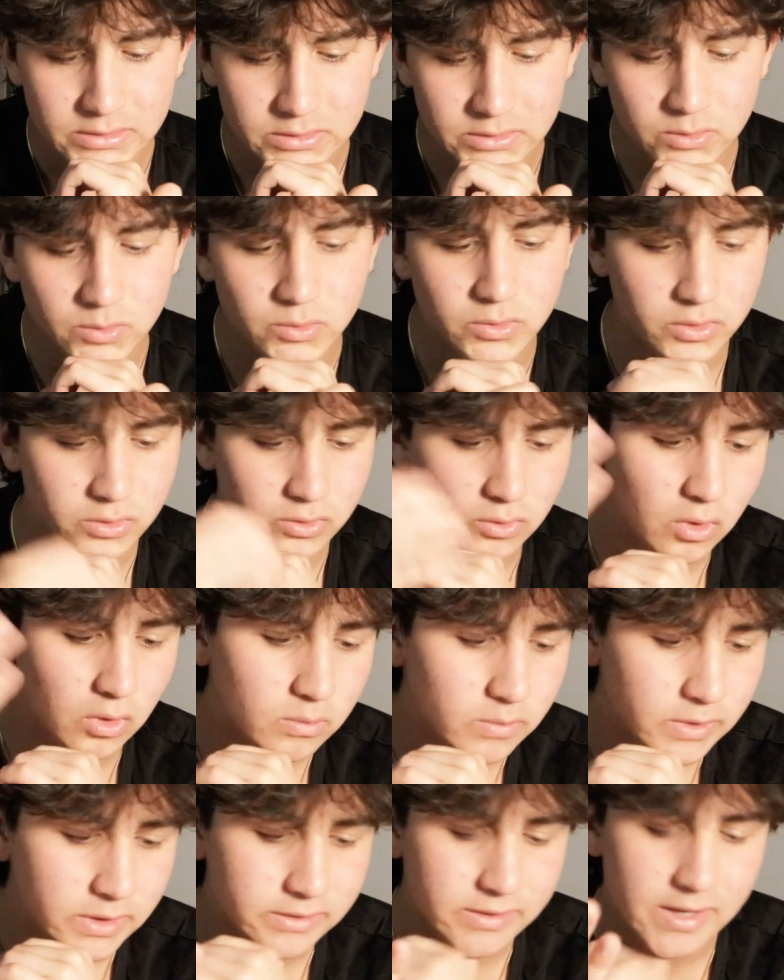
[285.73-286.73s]
you
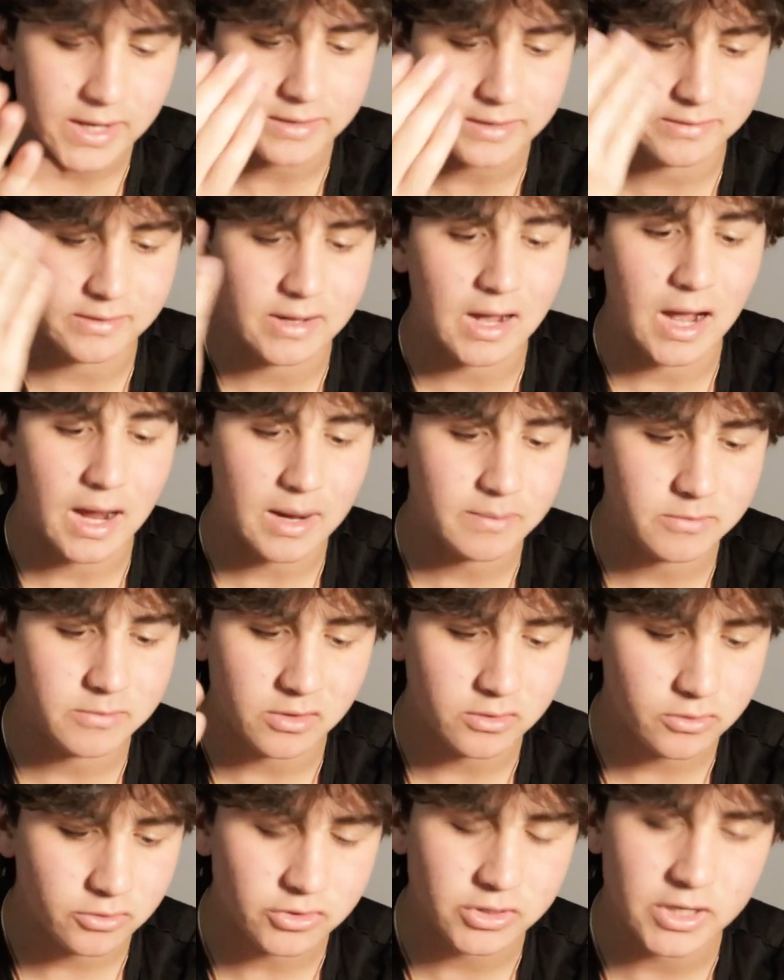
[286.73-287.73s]
normally takes time
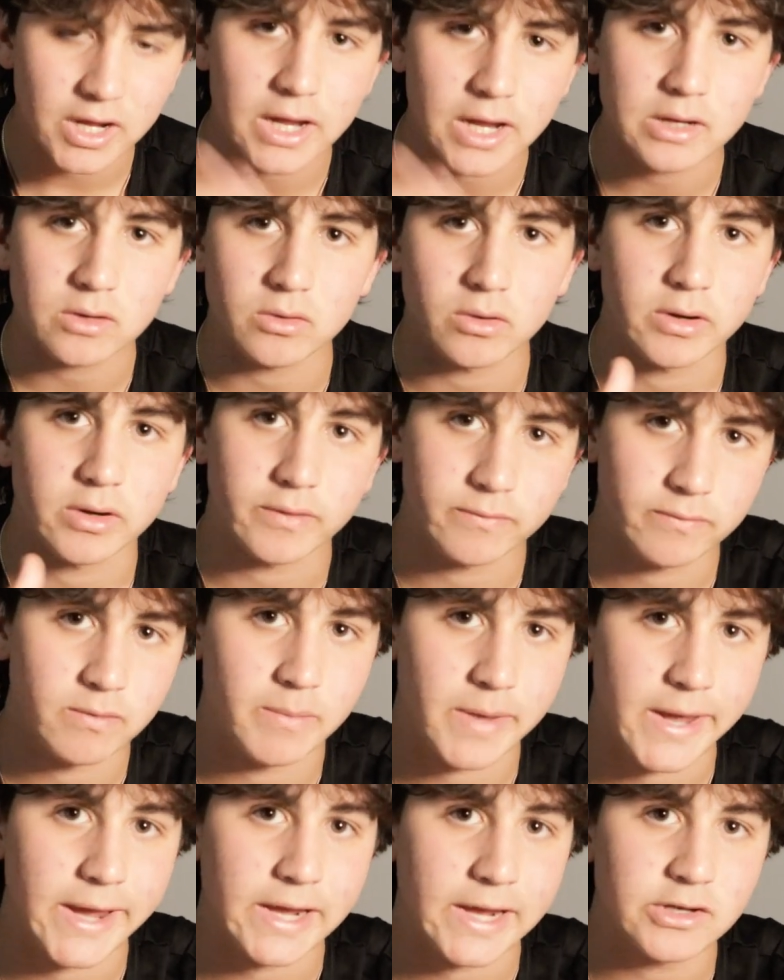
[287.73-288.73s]
to understand or
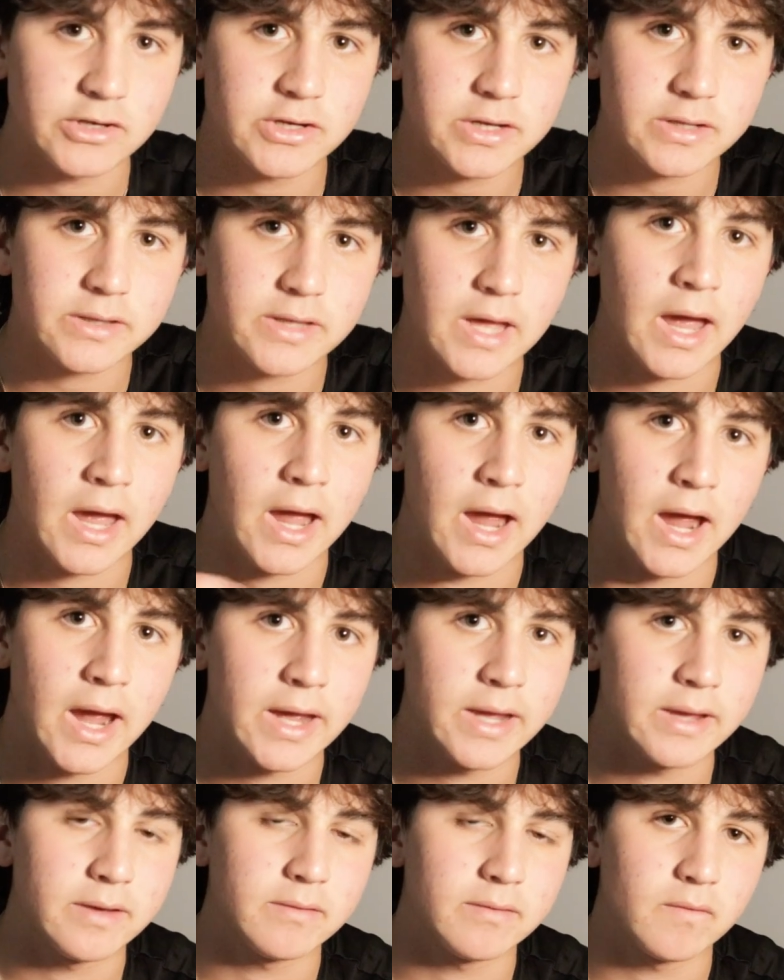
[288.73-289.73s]
from aging that
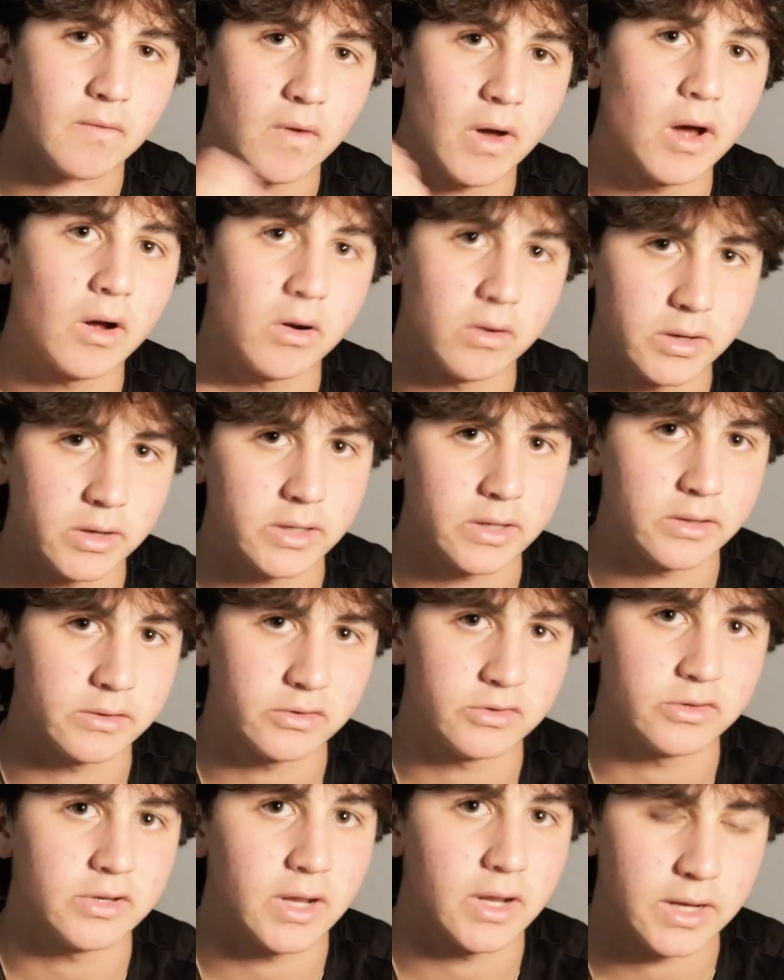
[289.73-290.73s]
I already
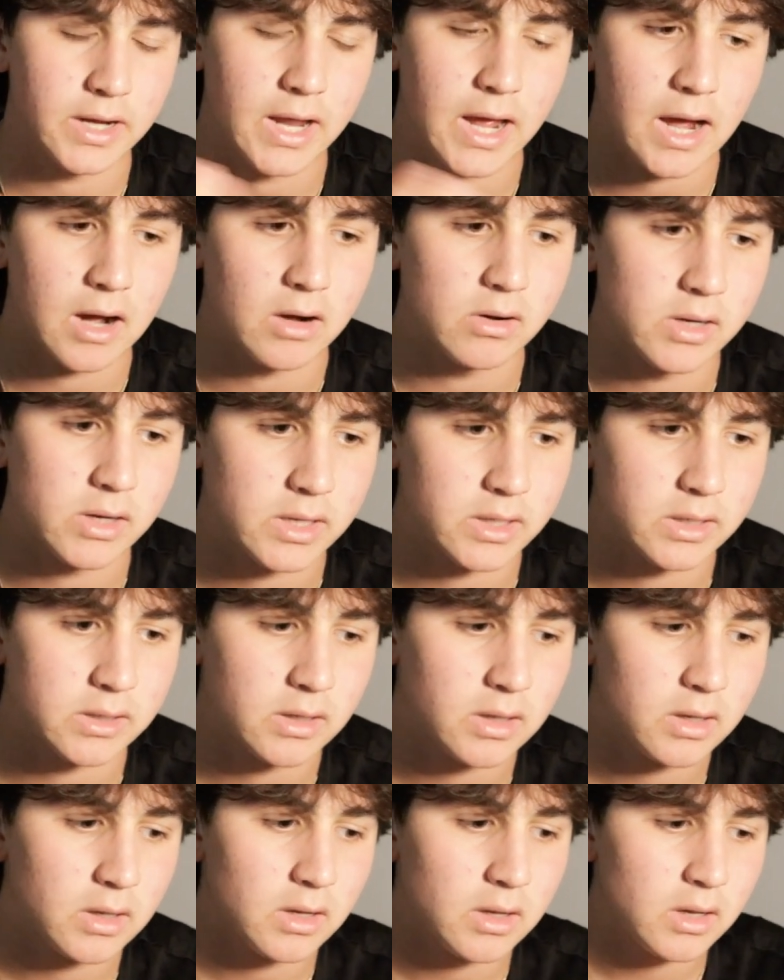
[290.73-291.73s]
understand now. And,
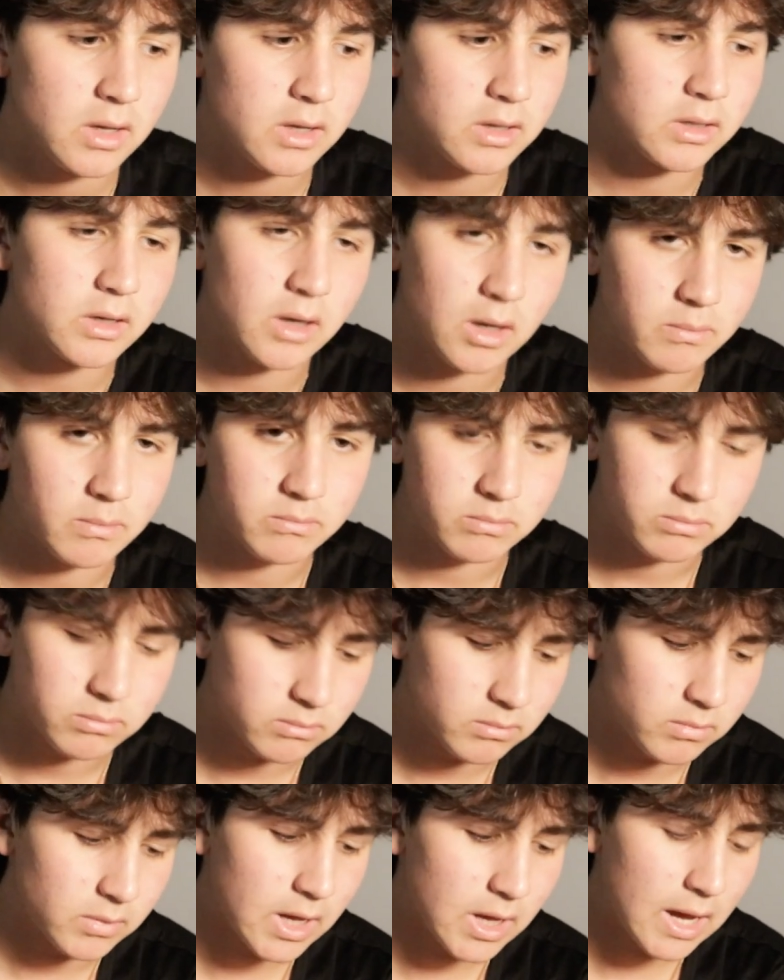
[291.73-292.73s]
you know, I'm
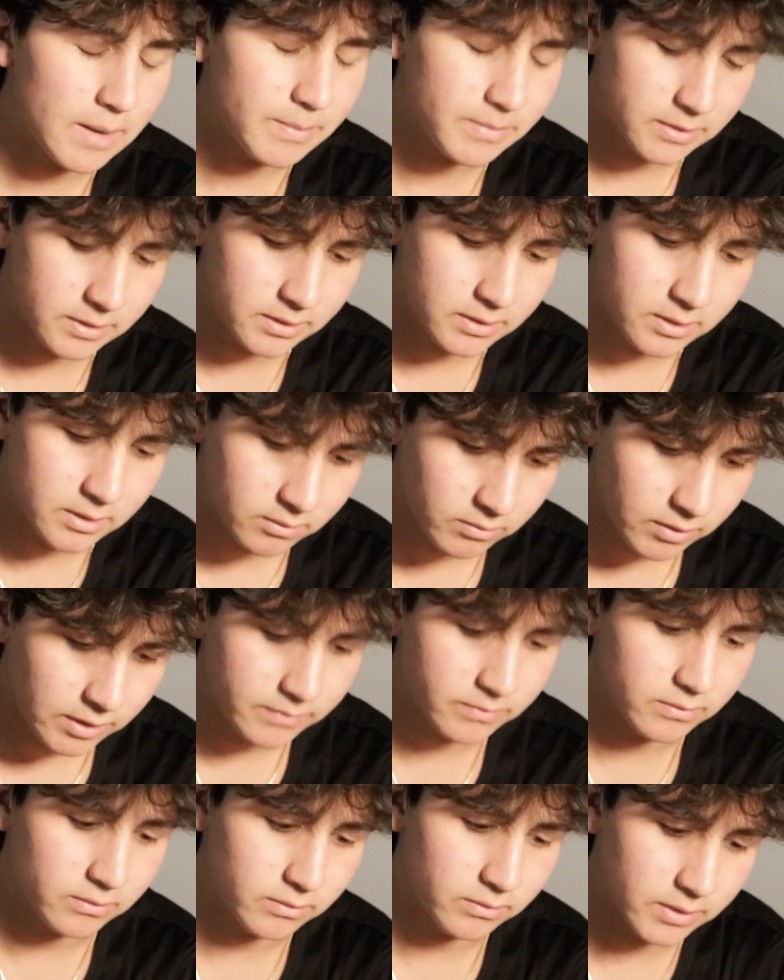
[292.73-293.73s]
happy and
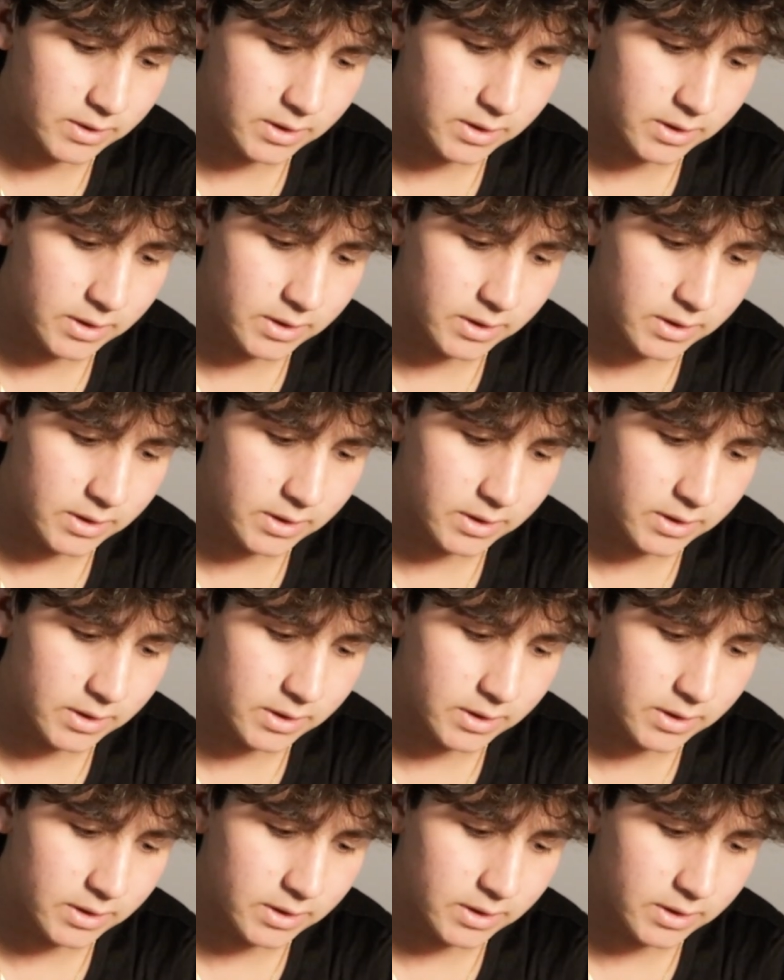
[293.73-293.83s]
grateful